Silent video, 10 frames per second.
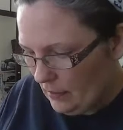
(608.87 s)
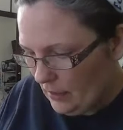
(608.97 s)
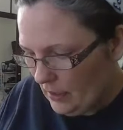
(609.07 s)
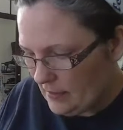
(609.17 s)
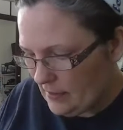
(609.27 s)

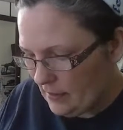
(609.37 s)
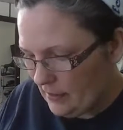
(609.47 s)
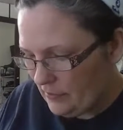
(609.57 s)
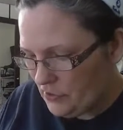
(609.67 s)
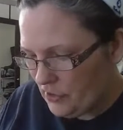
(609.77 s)
It is a
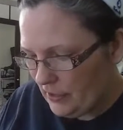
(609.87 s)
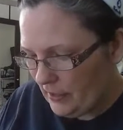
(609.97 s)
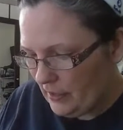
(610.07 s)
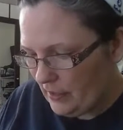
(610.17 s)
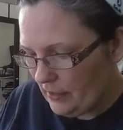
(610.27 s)
little
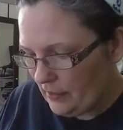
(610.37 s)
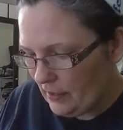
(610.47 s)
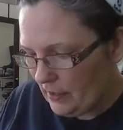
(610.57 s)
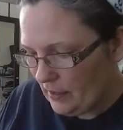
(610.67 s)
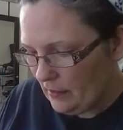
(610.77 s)
chilly in here
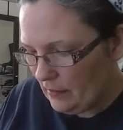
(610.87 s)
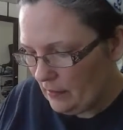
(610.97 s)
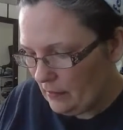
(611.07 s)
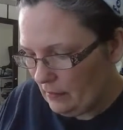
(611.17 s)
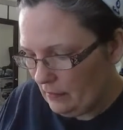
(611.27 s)
today.